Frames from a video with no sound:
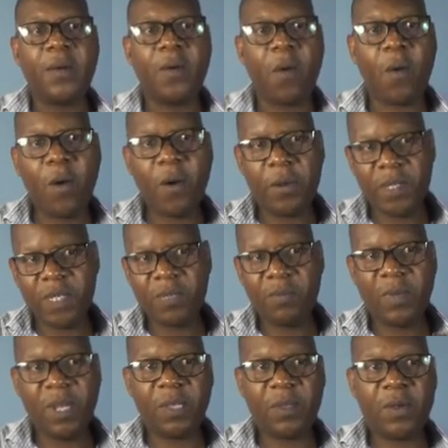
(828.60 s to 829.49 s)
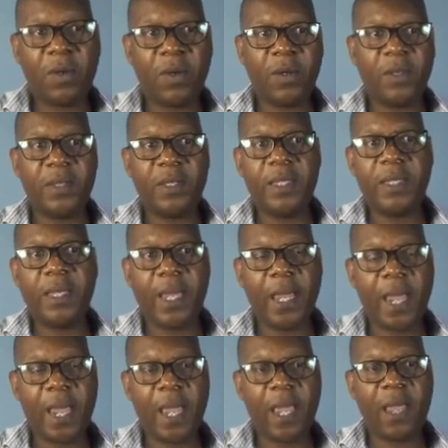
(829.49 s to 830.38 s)
all these methods
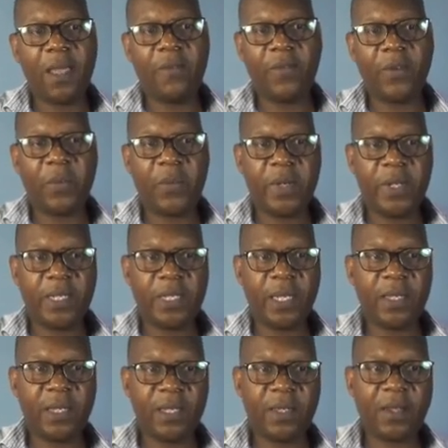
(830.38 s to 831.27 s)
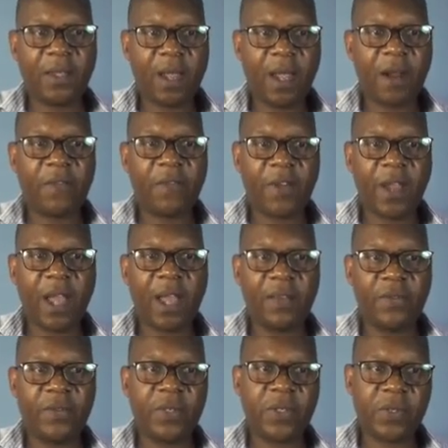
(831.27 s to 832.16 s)
have presented car
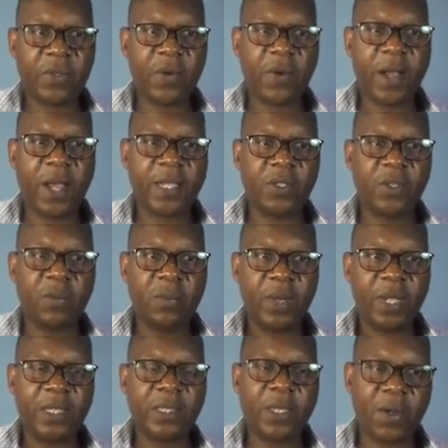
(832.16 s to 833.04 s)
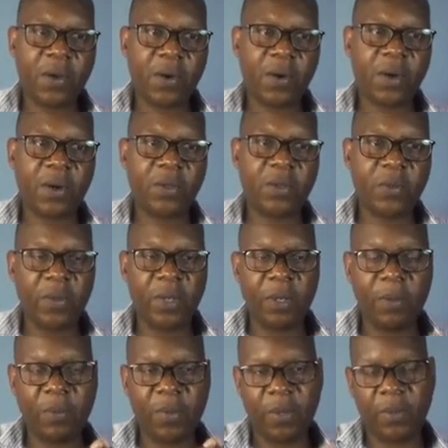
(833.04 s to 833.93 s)
5 so as the best car to
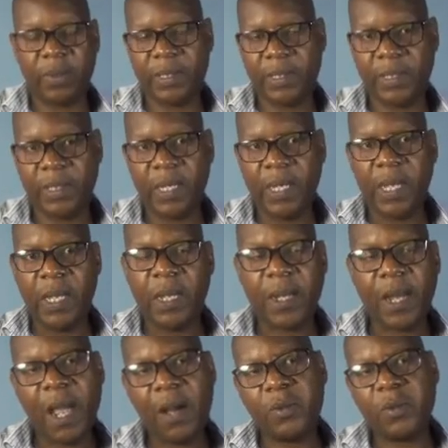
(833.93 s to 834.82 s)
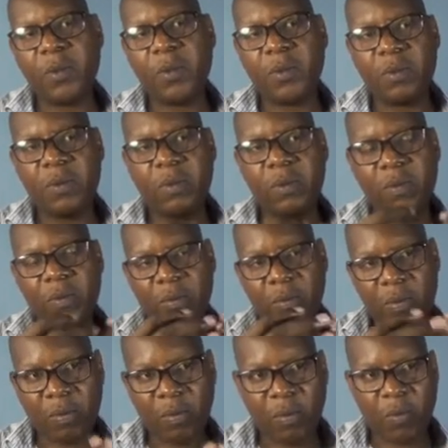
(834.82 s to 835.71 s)
be bought. Now,
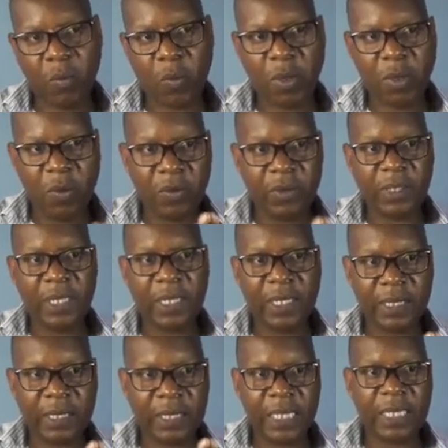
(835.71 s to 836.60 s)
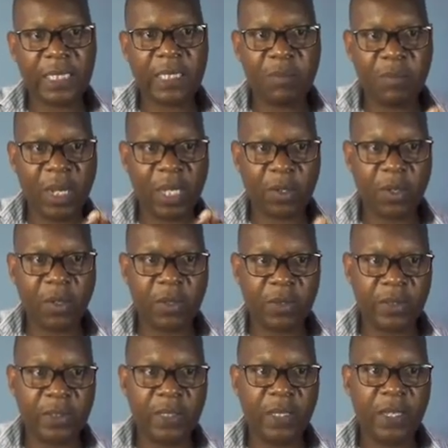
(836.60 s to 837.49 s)
using 6
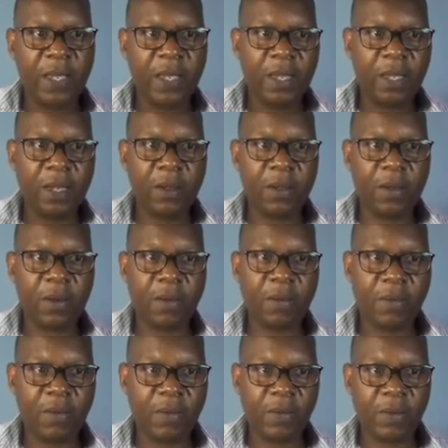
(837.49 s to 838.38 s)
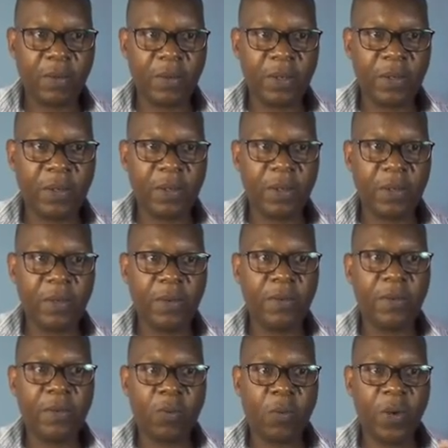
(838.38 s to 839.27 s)
methods,
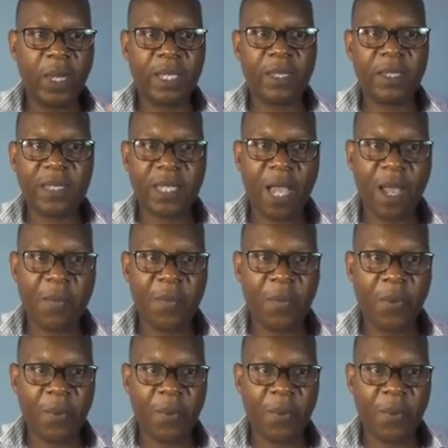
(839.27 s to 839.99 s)
weighted sum